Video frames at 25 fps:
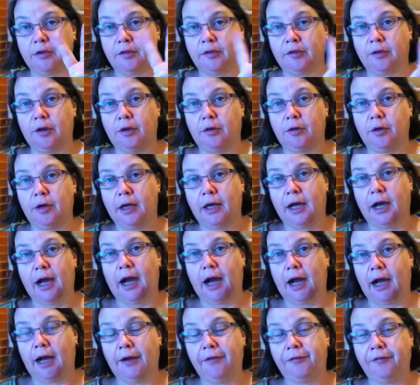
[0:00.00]
So
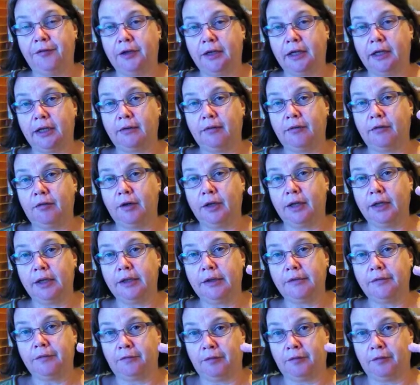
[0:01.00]
after every